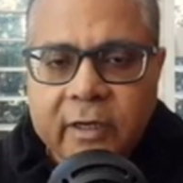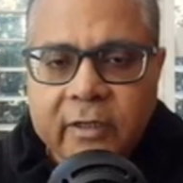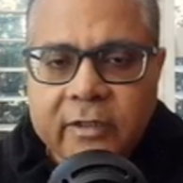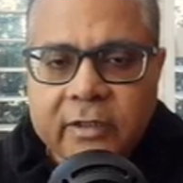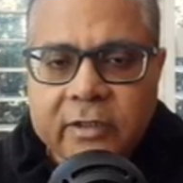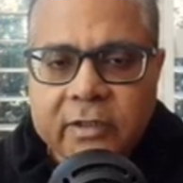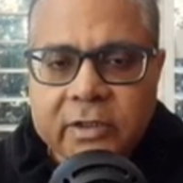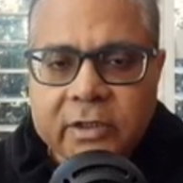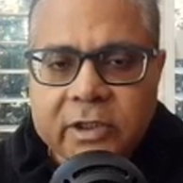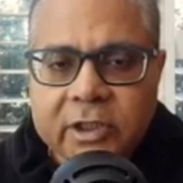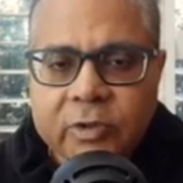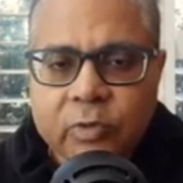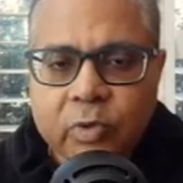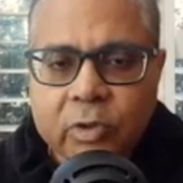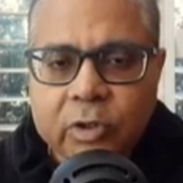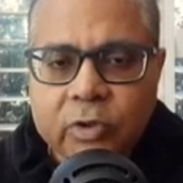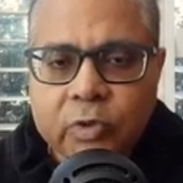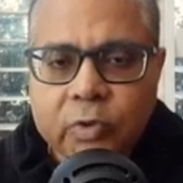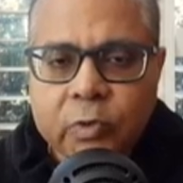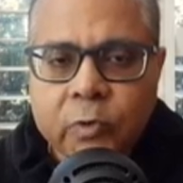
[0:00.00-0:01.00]
and this is
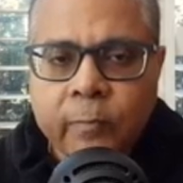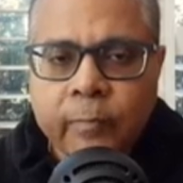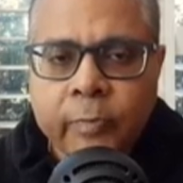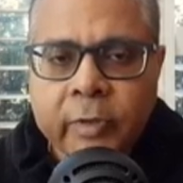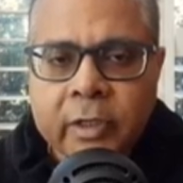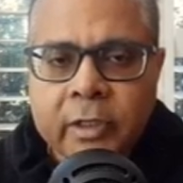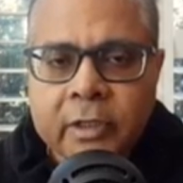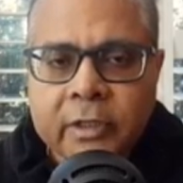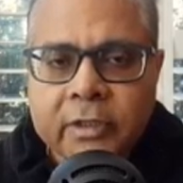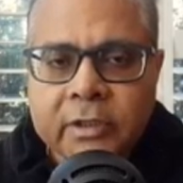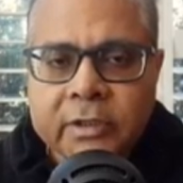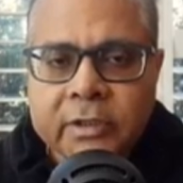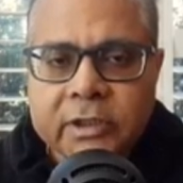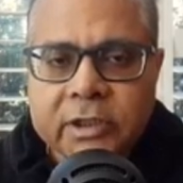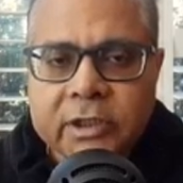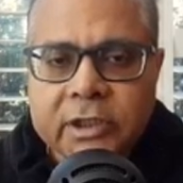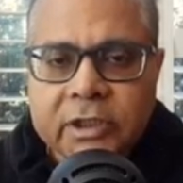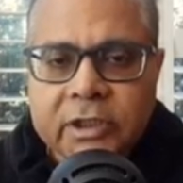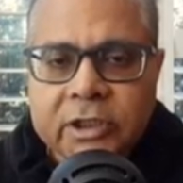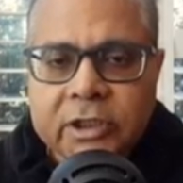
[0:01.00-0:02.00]
equal to
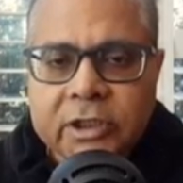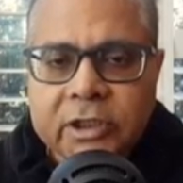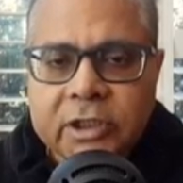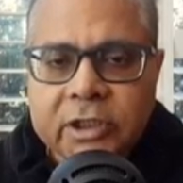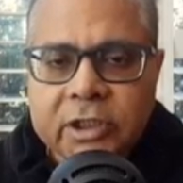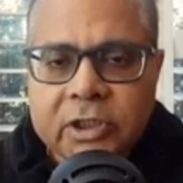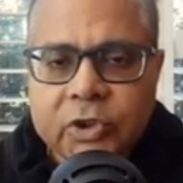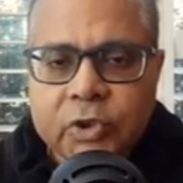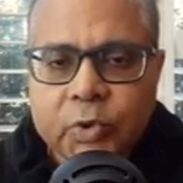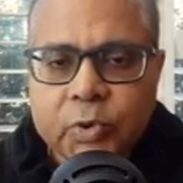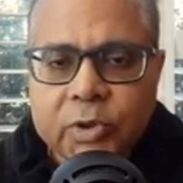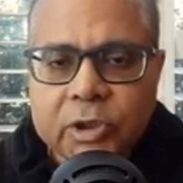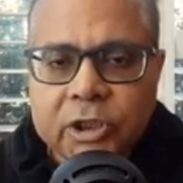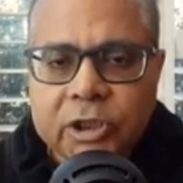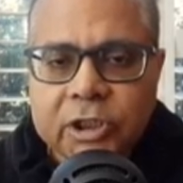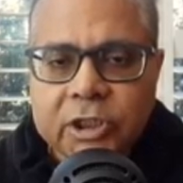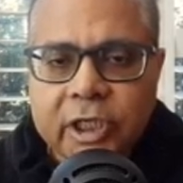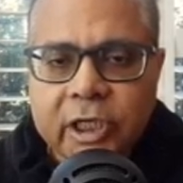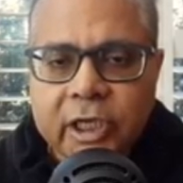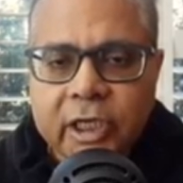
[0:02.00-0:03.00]
CT into TA
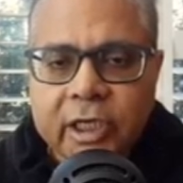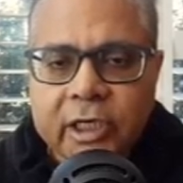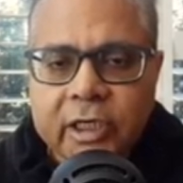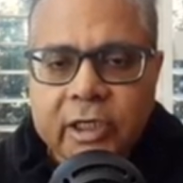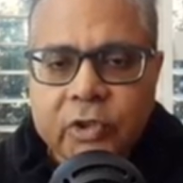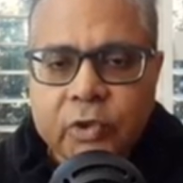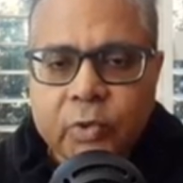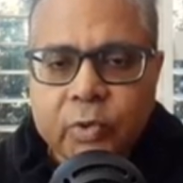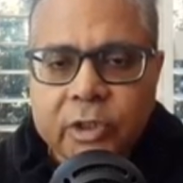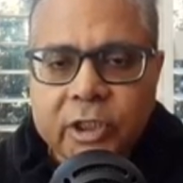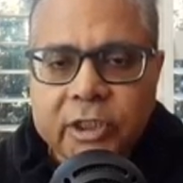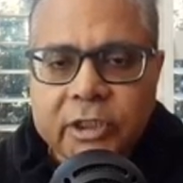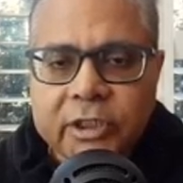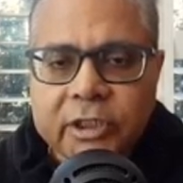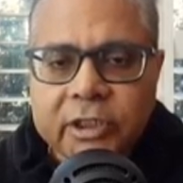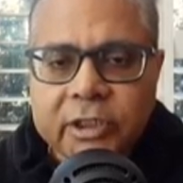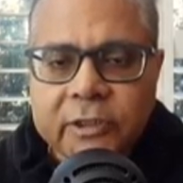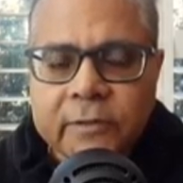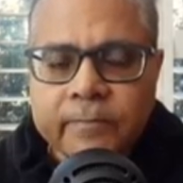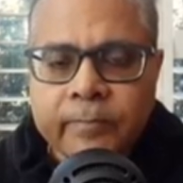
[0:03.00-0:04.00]
into
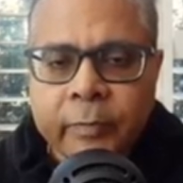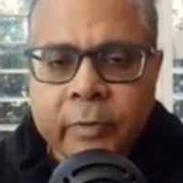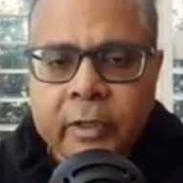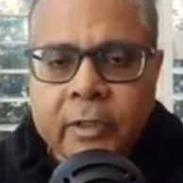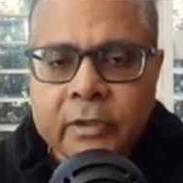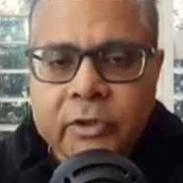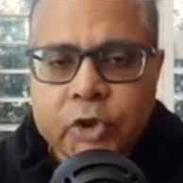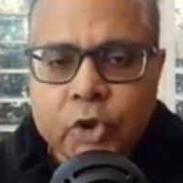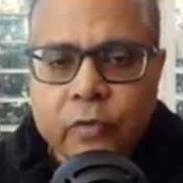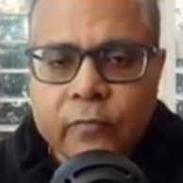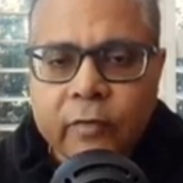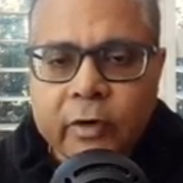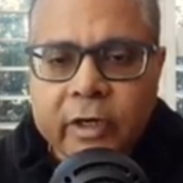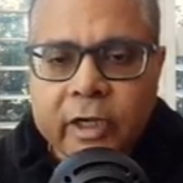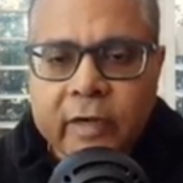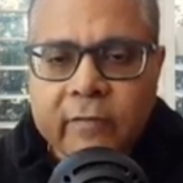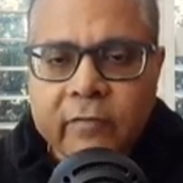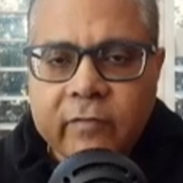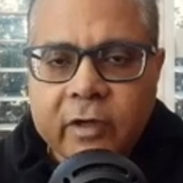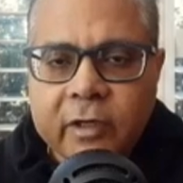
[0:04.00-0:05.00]
DT. So what
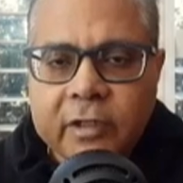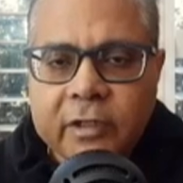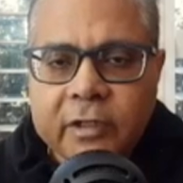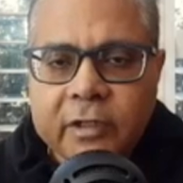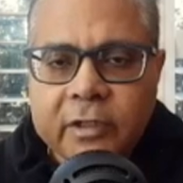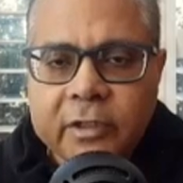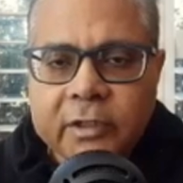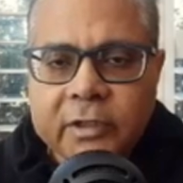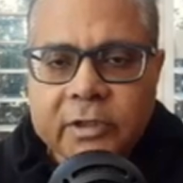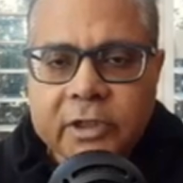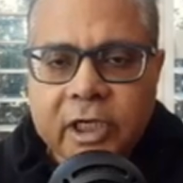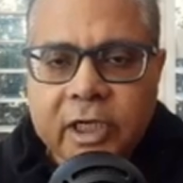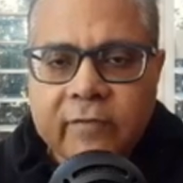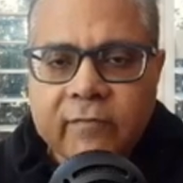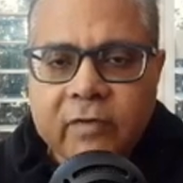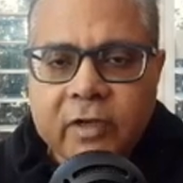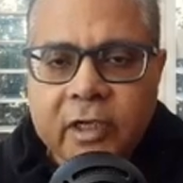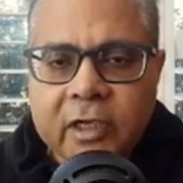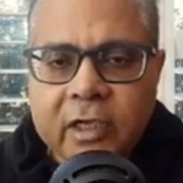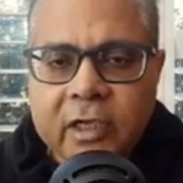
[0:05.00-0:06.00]
I have done here is I have
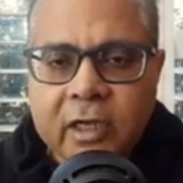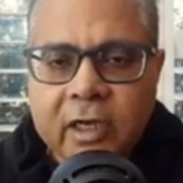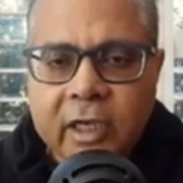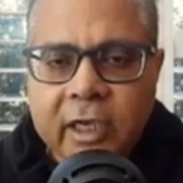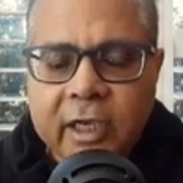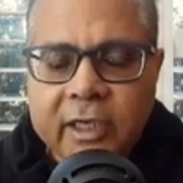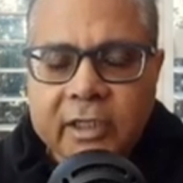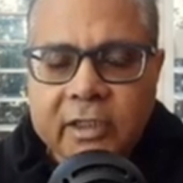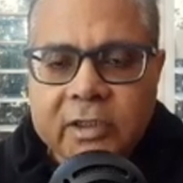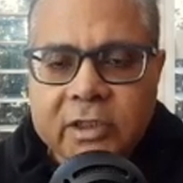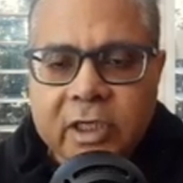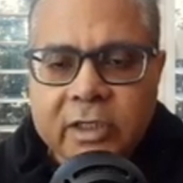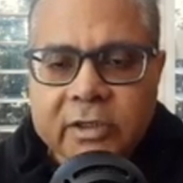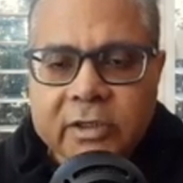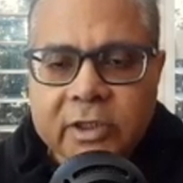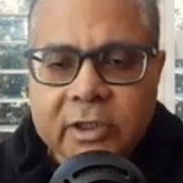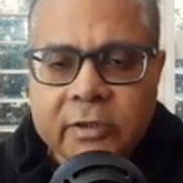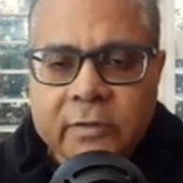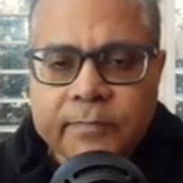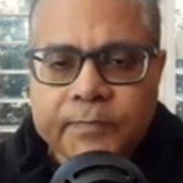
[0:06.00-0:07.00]
taken S
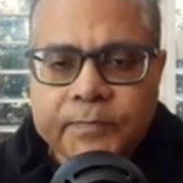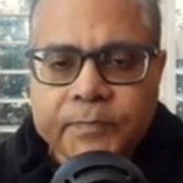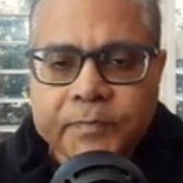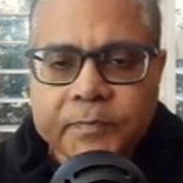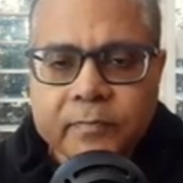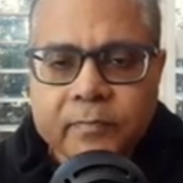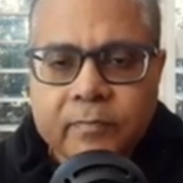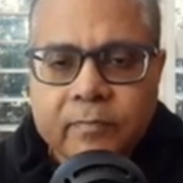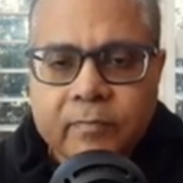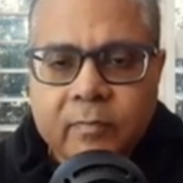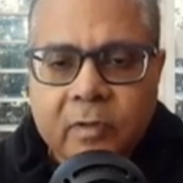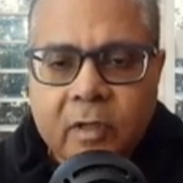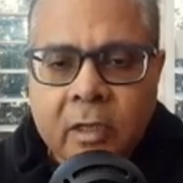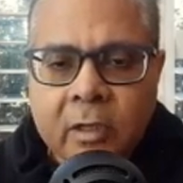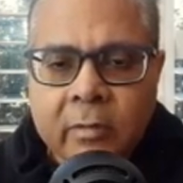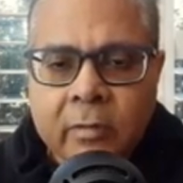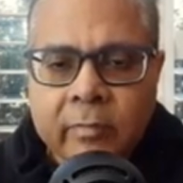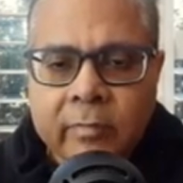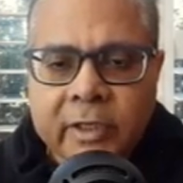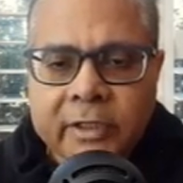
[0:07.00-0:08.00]
as a
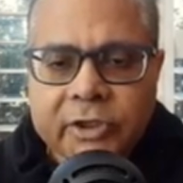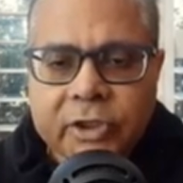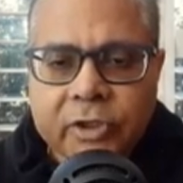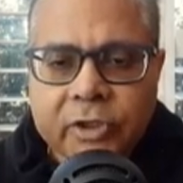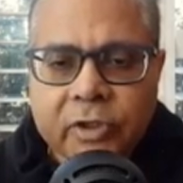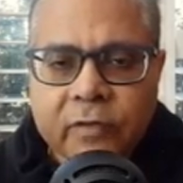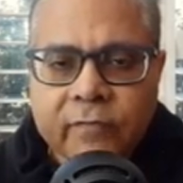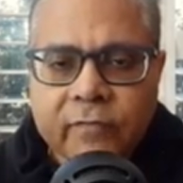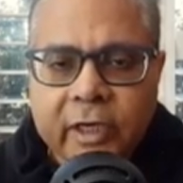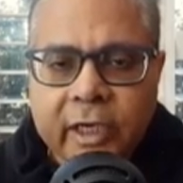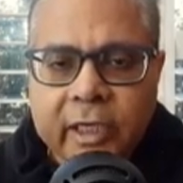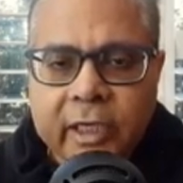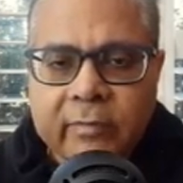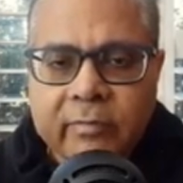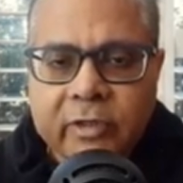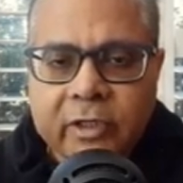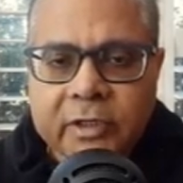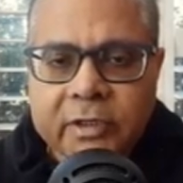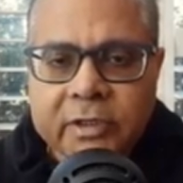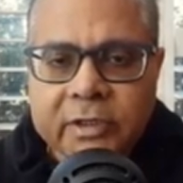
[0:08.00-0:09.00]
measure of time,
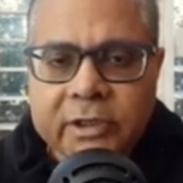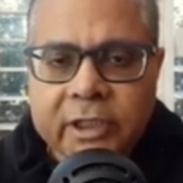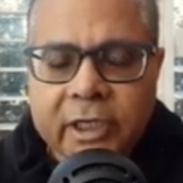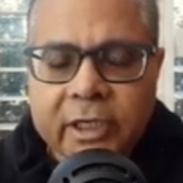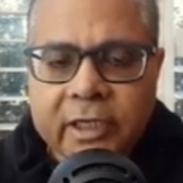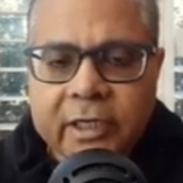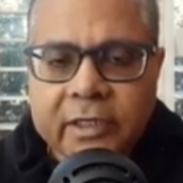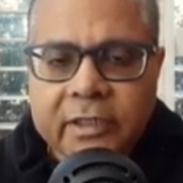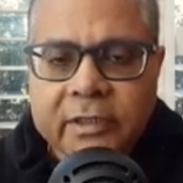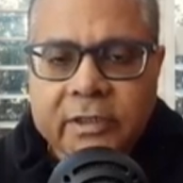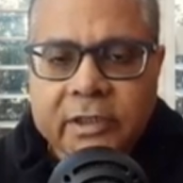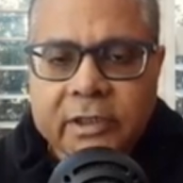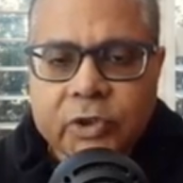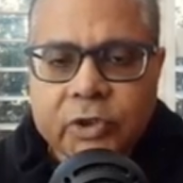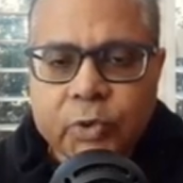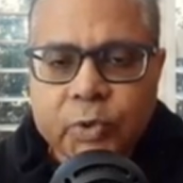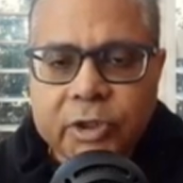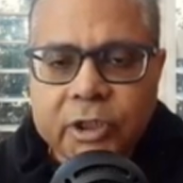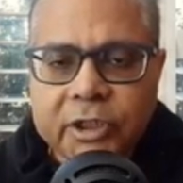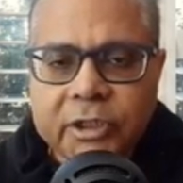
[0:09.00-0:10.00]
that is seconds,
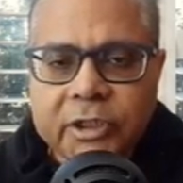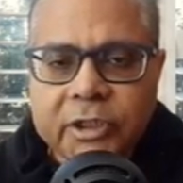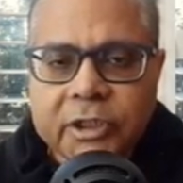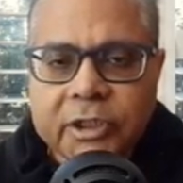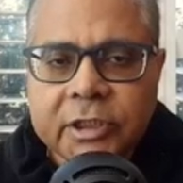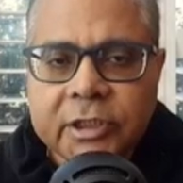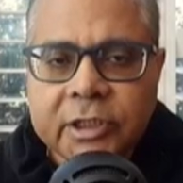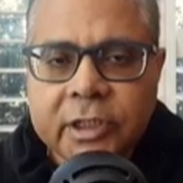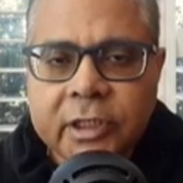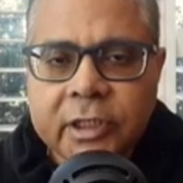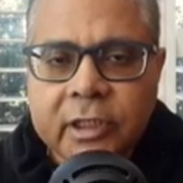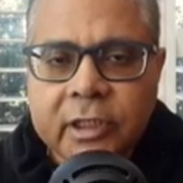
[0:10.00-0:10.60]
into DT.